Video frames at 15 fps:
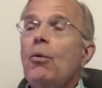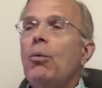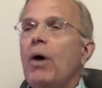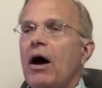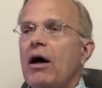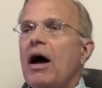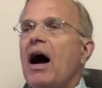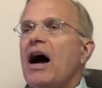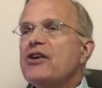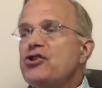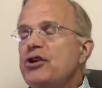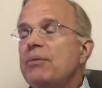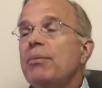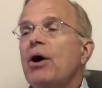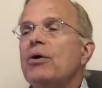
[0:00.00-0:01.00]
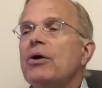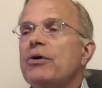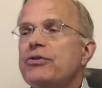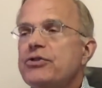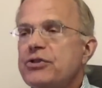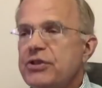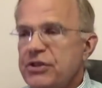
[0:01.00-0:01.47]
Well,
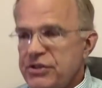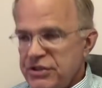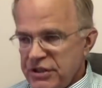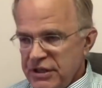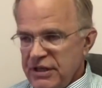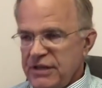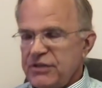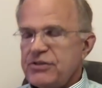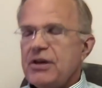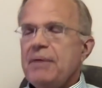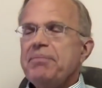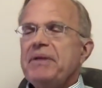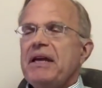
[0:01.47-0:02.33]
Hashimoto's disease